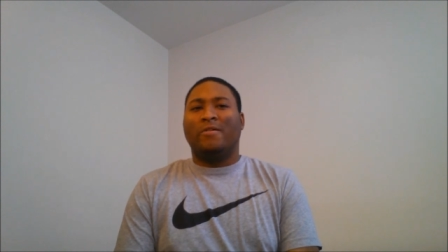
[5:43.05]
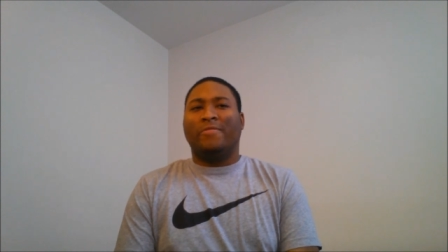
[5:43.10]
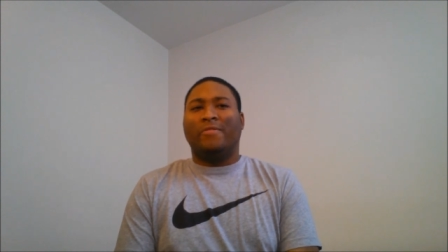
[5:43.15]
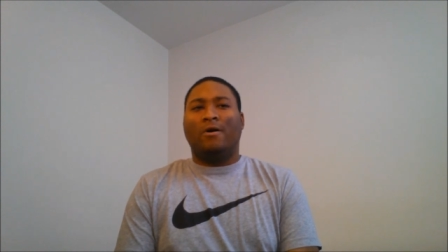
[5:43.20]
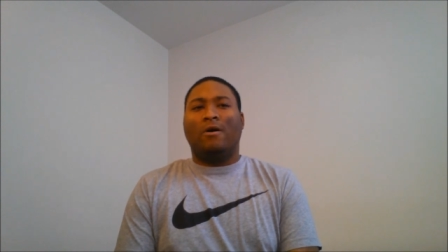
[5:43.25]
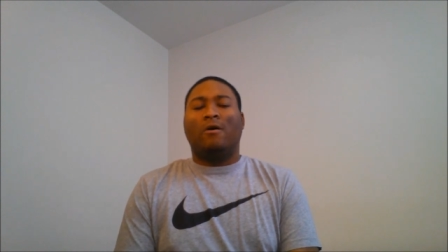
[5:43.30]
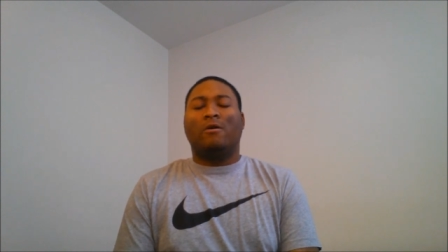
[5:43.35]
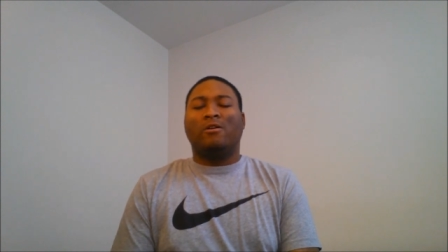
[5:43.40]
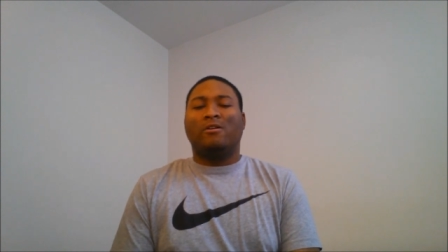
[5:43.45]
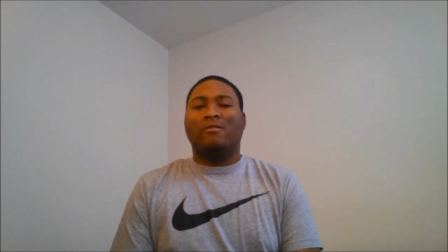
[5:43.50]
The
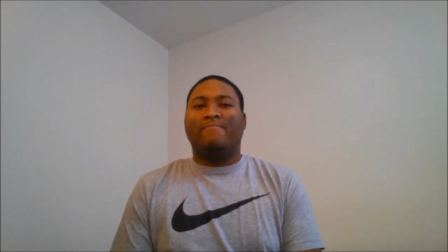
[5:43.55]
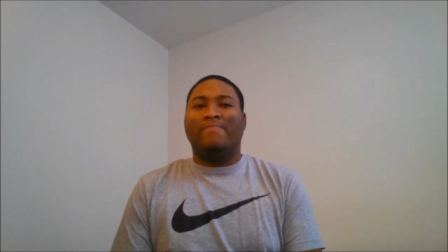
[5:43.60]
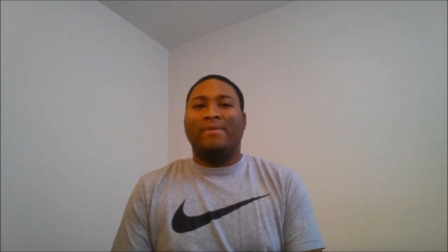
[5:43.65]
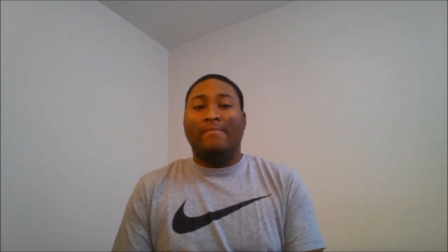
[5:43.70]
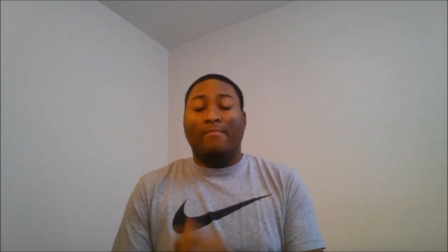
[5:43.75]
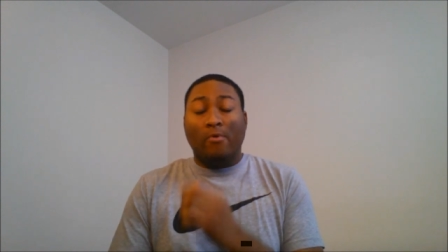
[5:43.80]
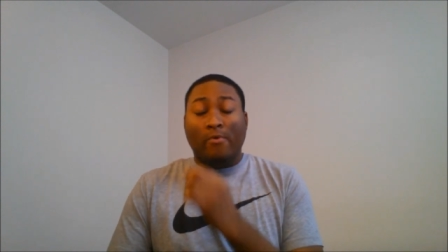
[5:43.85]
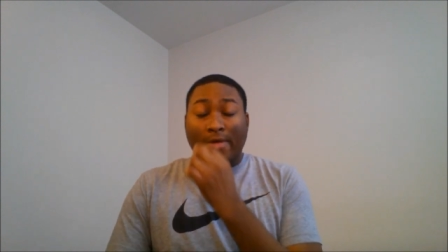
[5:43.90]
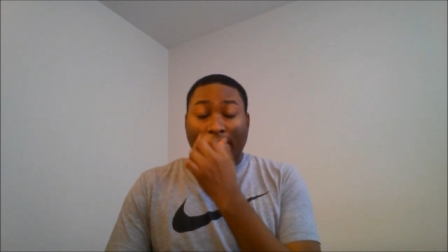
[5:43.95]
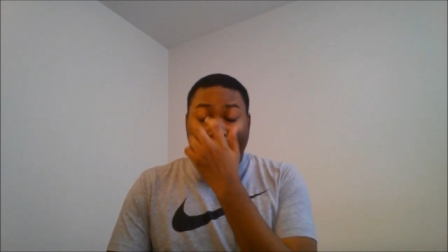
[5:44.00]
only
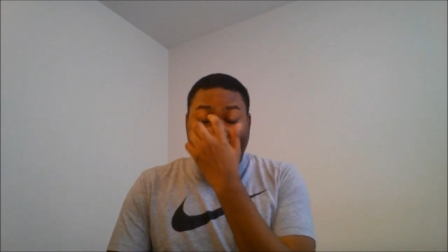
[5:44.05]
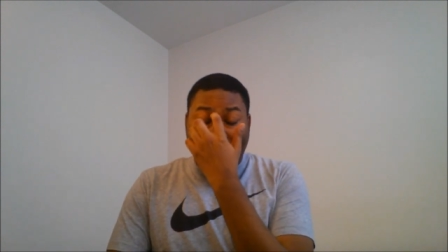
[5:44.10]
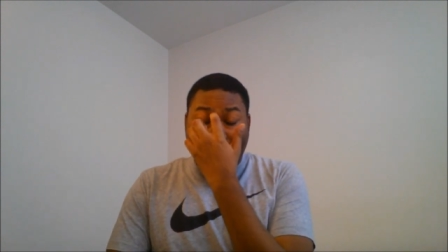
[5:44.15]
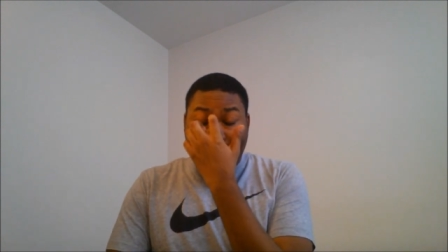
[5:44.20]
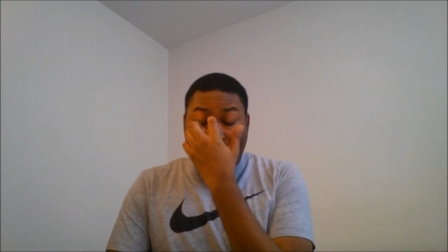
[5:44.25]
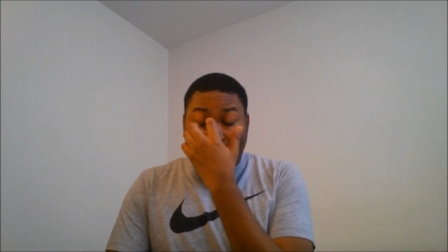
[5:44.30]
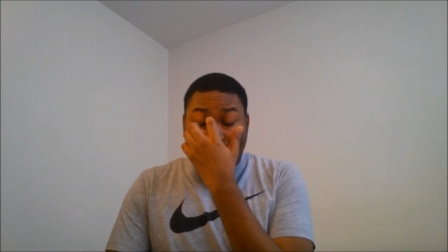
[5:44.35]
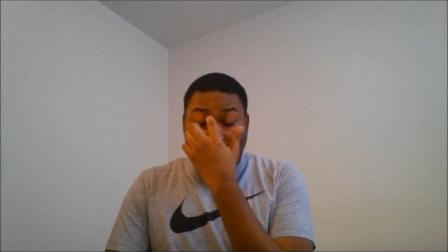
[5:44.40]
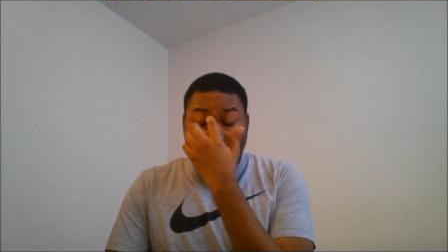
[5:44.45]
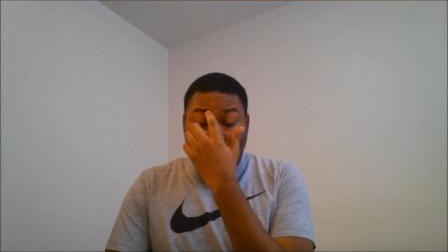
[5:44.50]
people that
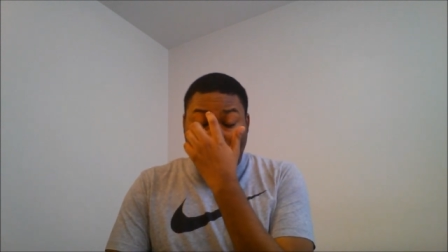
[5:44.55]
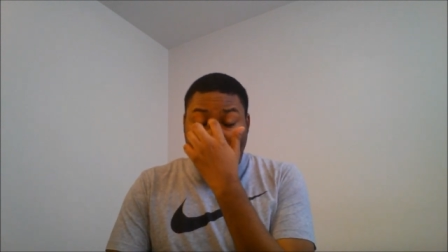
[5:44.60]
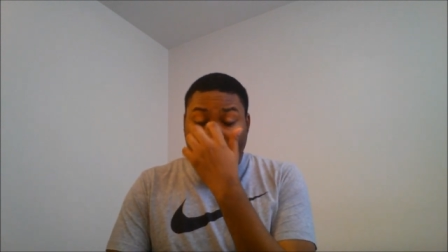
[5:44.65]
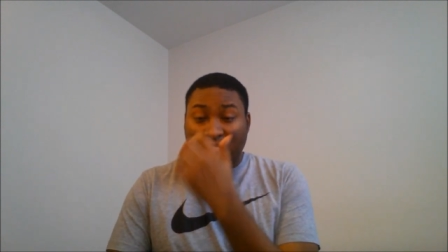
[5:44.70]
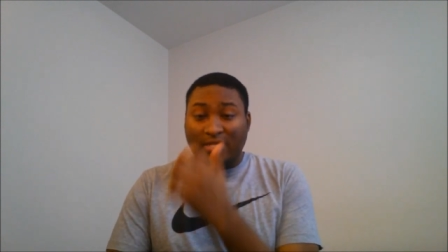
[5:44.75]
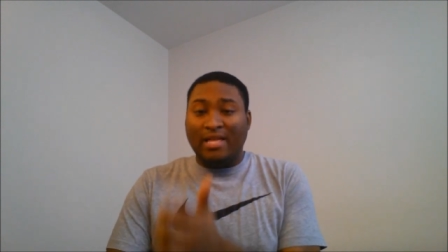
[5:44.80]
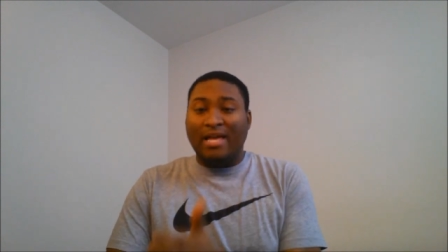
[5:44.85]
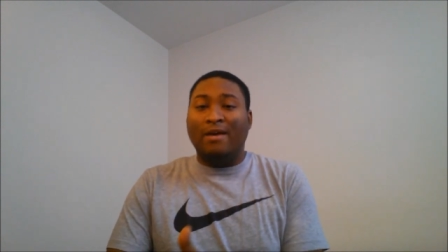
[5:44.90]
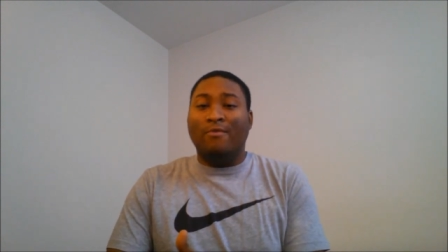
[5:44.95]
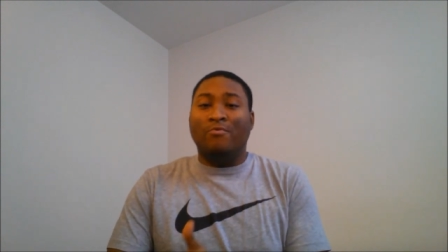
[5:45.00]
came close
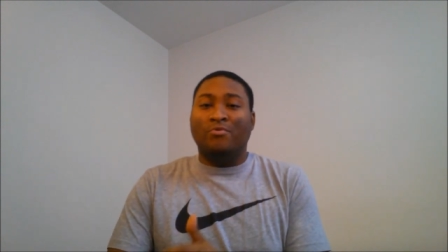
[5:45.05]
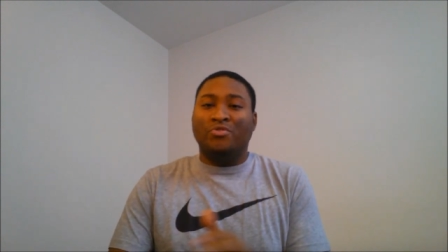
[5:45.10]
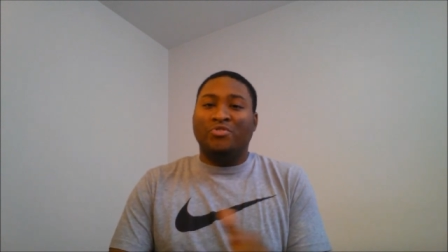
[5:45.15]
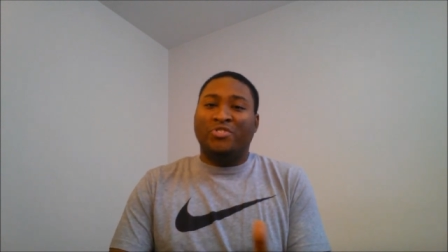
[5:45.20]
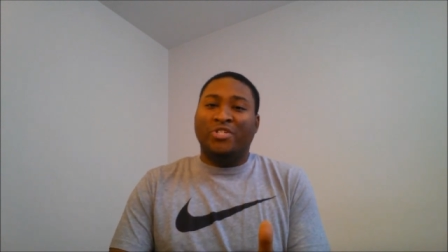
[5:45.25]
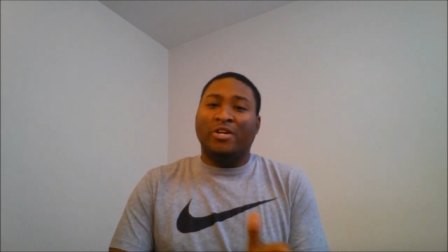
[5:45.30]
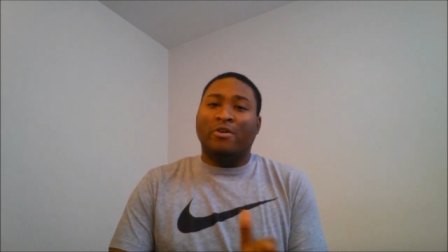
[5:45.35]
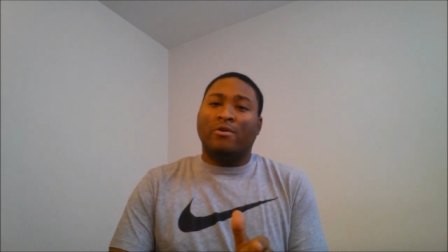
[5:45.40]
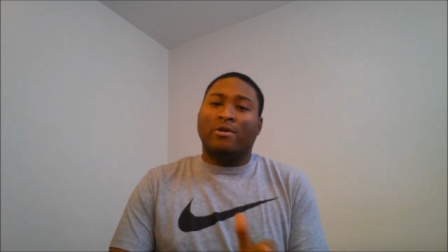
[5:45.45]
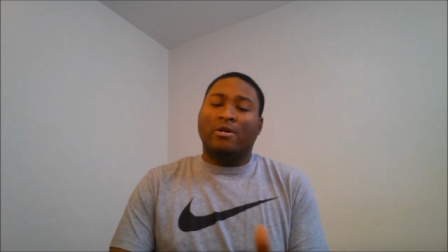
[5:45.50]
to that was
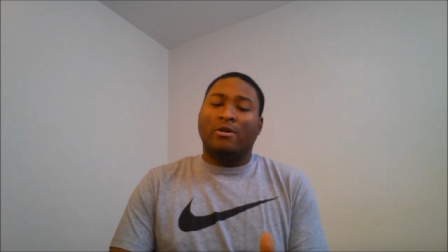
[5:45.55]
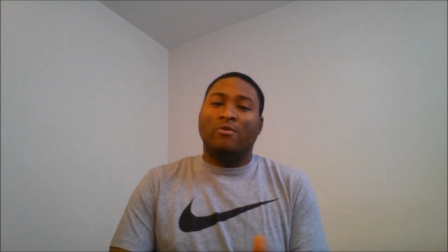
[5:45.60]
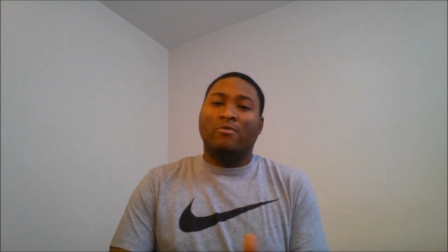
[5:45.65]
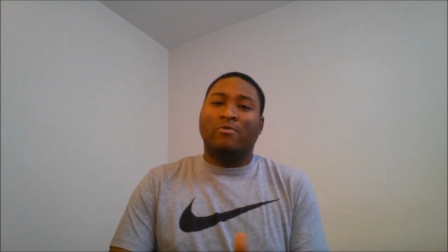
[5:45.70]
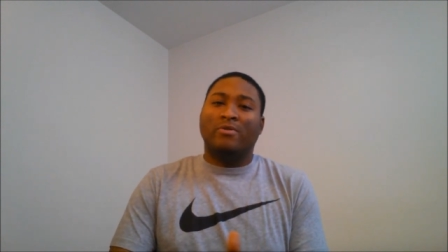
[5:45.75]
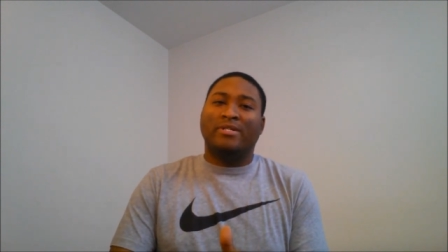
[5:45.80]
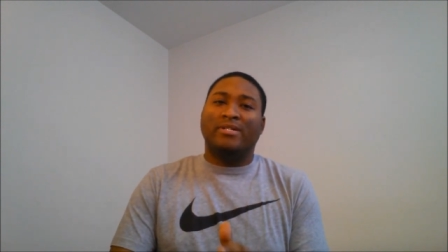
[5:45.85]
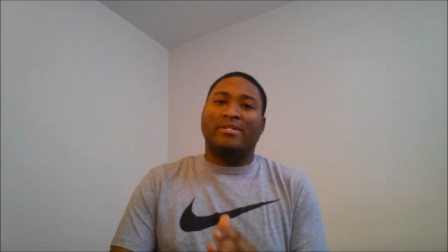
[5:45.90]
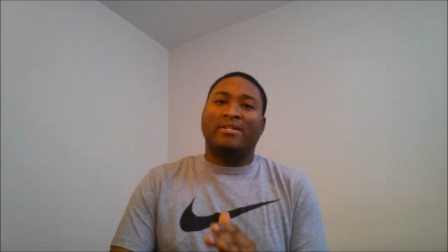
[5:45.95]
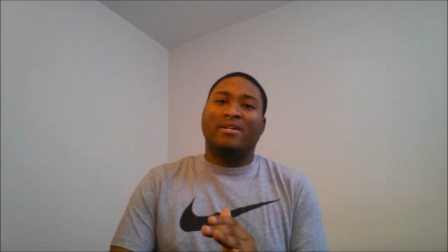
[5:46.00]

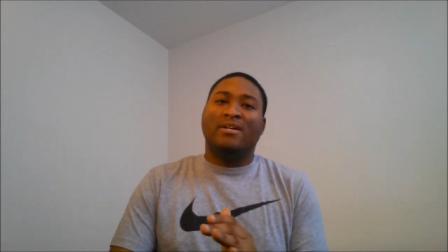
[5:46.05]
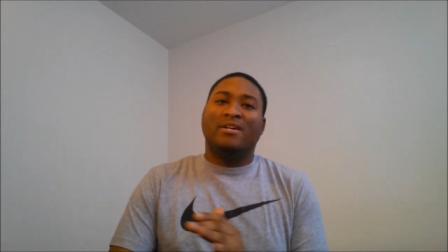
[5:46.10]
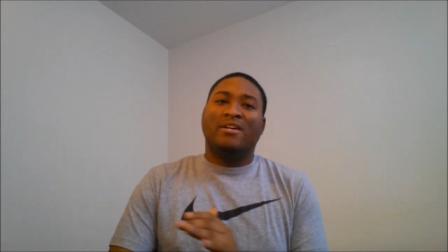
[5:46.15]
Jericho and